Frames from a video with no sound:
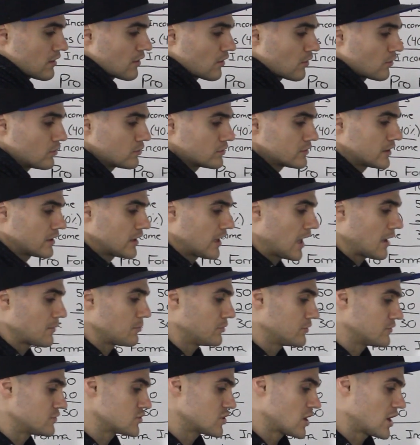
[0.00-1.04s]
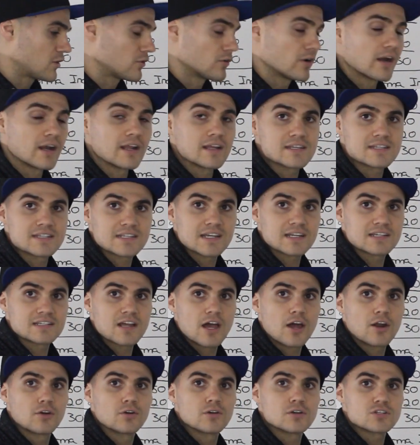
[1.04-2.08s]
They're only capable of generating
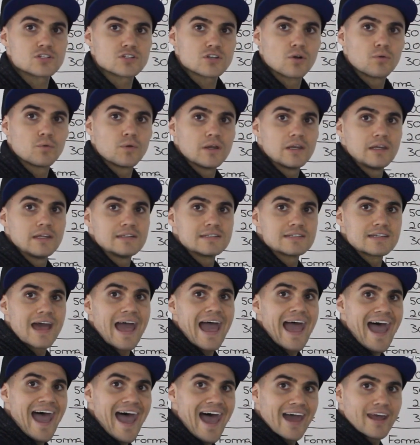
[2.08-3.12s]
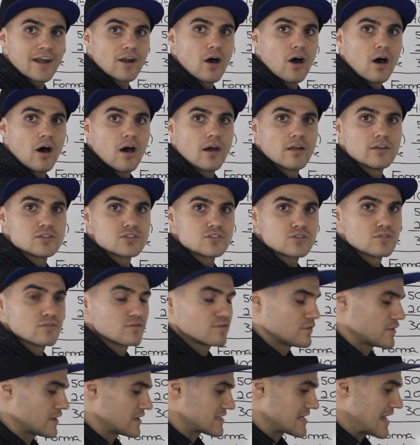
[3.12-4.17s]
600. So we need to add on to
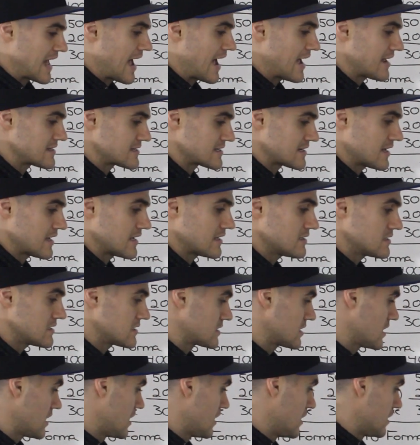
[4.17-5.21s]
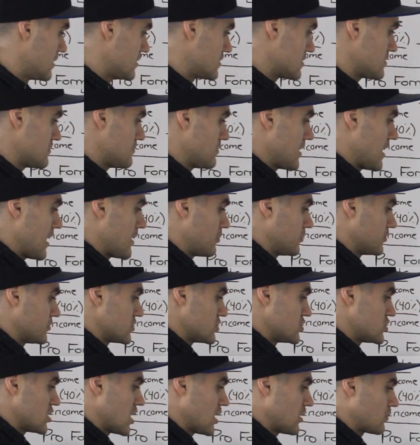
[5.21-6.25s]
fixed assets to be able
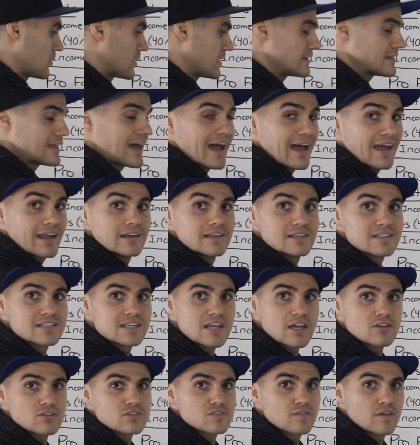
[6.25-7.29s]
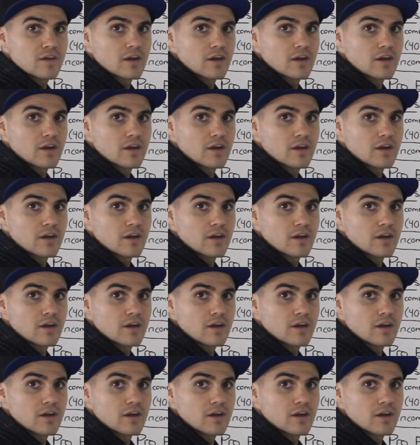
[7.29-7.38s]
to generate that sales